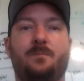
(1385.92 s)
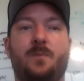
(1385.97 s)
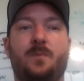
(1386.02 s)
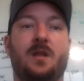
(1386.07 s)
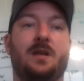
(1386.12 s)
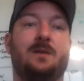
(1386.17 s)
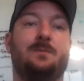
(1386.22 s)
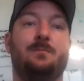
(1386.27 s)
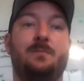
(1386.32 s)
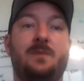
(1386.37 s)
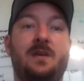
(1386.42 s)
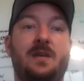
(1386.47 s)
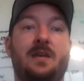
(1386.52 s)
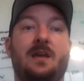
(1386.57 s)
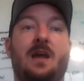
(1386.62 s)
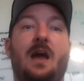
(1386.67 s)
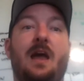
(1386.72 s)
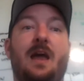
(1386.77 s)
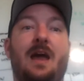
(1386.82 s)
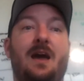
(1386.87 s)
But like
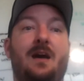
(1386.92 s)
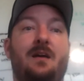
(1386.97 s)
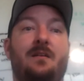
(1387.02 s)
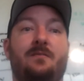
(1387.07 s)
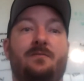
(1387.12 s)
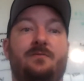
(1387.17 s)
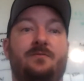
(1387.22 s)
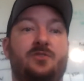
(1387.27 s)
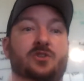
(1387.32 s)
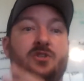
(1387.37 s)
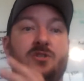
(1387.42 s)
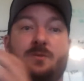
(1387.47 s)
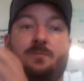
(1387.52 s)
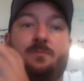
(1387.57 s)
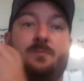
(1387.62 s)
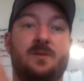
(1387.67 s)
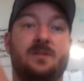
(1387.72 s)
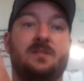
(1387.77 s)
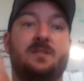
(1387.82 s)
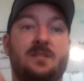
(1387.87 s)
me, I have just a
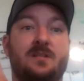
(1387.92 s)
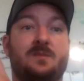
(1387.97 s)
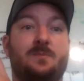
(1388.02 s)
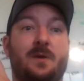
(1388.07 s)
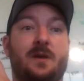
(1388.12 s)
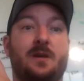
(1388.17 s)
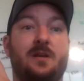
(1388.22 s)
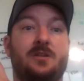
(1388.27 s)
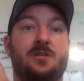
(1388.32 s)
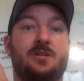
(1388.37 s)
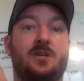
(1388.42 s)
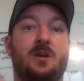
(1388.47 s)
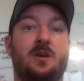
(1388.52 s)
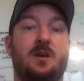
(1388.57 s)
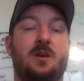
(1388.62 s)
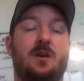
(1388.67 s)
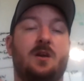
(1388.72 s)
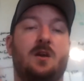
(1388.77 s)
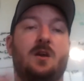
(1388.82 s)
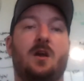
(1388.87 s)
business page.
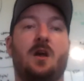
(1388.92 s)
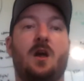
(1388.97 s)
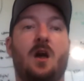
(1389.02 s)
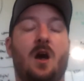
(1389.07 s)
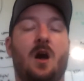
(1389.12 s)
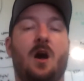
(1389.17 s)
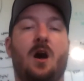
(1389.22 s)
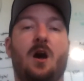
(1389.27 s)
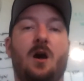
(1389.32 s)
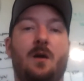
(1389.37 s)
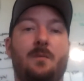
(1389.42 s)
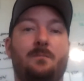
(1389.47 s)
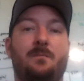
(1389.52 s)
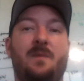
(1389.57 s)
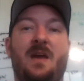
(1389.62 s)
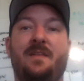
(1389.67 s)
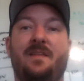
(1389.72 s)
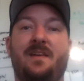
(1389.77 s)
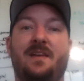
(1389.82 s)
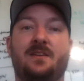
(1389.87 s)

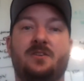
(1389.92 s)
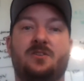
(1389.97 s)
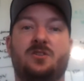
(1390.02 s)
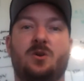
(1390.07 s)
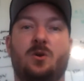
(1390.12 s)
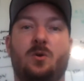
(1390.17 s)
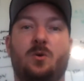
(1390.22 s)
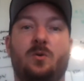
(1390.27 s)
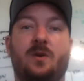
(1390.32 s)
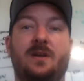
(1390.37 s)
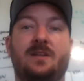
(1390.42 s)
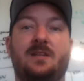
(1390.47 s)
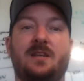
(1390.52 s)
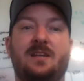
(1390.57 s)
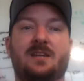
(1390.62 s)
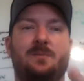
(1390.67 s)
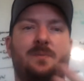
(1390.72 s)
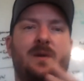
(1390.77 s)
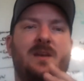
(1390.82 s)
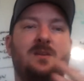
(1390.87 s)
And then so
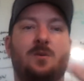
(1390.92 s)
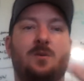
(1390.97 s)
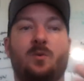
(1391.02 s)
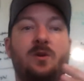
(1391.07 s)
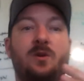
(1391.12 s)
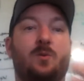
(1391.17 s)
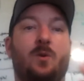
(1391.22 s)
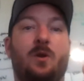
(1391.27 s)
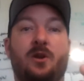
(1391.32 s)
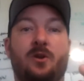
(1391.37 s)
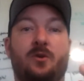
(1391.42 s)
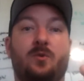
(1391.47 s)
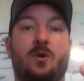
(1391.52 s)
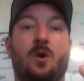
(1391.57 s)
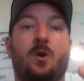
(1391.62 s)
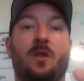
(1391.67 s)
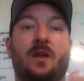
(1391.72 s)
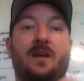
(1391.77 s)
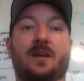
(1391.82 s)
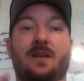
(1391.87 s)
it depends on what you want to
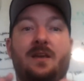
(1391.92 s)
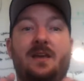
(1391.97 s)
grow. Like